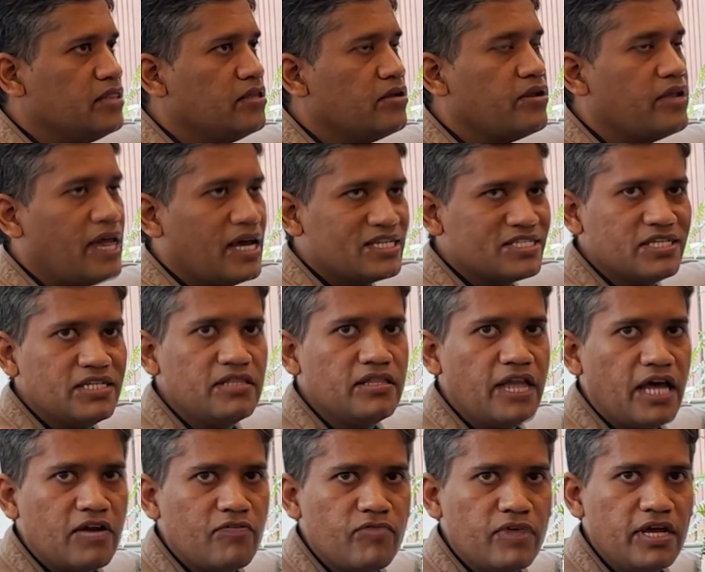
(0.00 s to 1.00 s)
the reaction
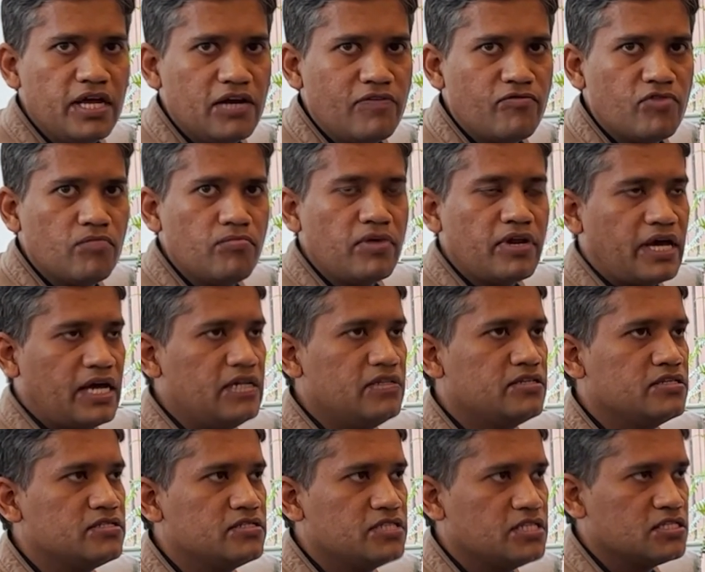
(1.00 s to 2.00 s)
that we get from clients
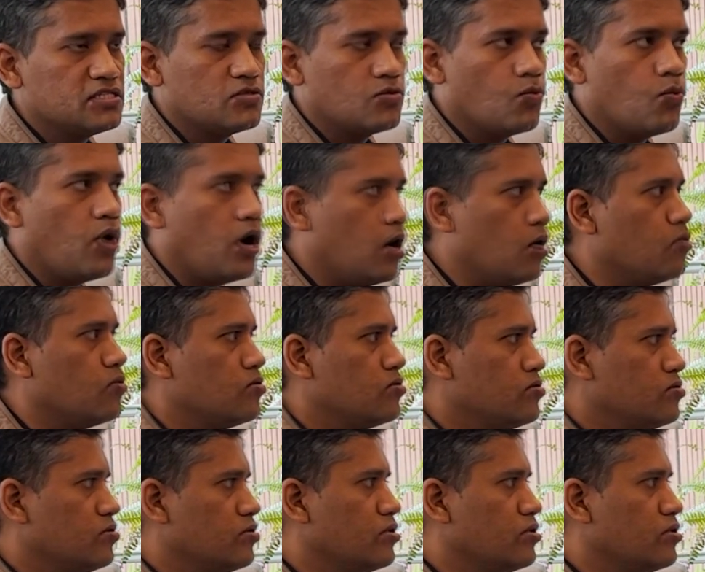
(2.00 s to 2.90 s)
is just wow.